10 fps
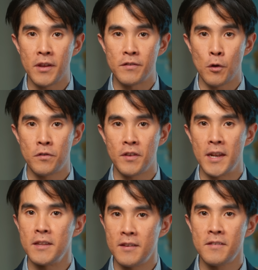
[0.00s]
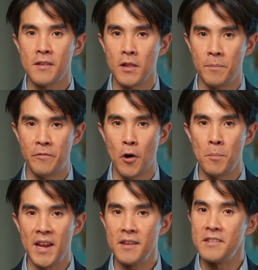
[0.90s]
associated T cell
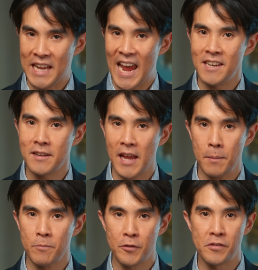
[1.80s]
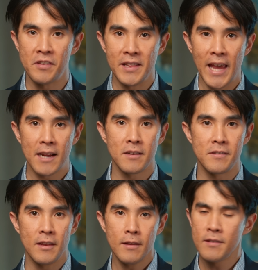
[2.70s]
lymphoma is an endgame for celiac
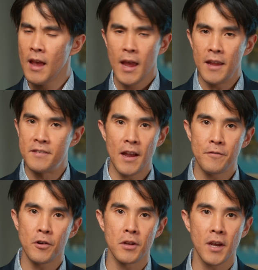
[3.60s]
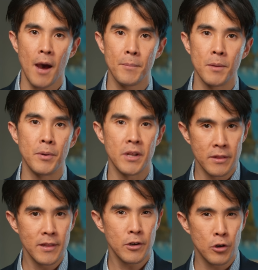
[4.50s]
disease. It's not very common, but
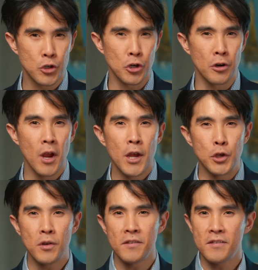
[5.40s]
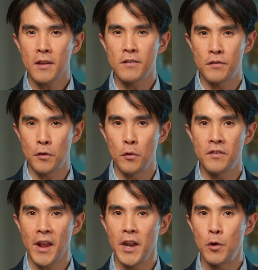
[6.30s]
in literature, you can see it's
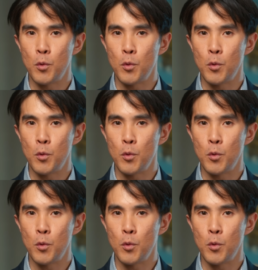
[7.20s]
associated